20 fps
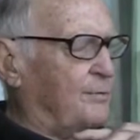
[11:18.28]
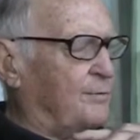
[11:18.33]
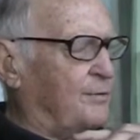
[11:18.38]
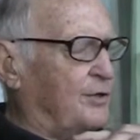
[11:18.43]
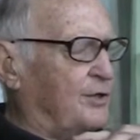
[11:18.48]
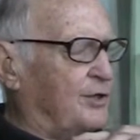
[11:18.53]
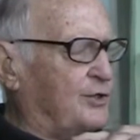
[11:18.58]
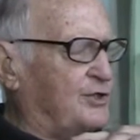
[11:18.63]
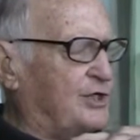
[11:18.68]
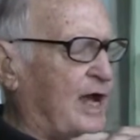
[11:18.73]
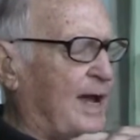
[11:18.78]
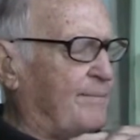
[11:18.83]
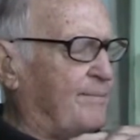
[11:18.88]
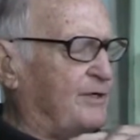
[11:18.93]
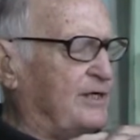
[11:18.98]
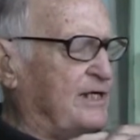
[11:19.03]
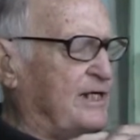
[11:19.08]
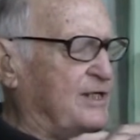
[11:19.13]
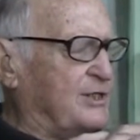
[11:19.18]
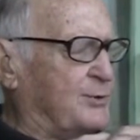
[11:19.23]
The
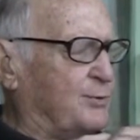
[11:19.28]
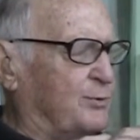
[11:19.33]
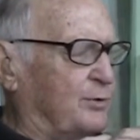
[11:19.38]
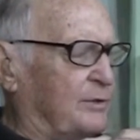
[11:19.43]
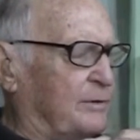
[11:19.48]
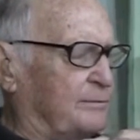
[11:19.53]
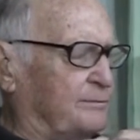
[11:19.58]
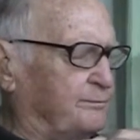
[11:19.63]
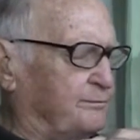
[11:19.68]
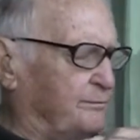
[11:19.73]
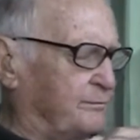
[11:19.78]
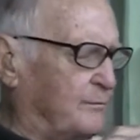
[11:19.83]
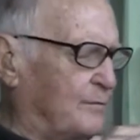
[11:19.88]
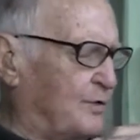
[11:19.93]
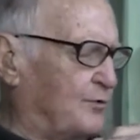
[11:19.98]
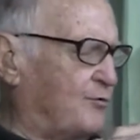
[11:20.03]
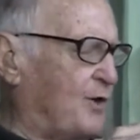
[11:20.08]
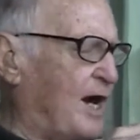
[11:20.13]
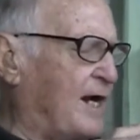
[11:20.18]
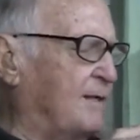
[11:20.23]
Japanese were
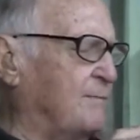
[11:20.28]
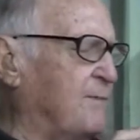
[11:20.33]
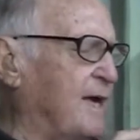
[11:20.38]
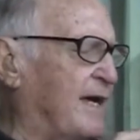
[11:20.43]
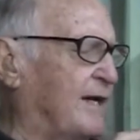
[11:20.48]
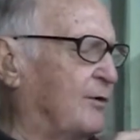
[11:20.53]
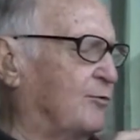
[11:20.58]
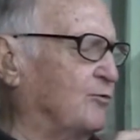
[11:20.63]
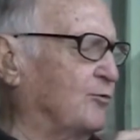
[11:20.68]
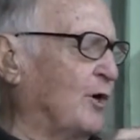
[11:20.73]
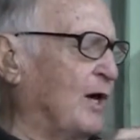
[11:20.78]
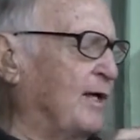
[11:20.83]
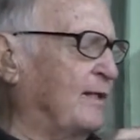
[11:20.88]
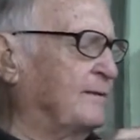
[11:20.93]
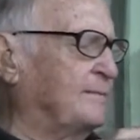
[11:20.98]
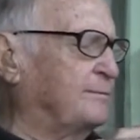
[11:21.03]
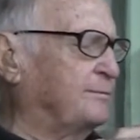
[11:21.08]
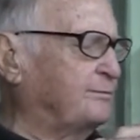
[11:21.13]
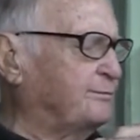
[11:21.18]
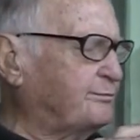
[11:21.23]
trying to make a run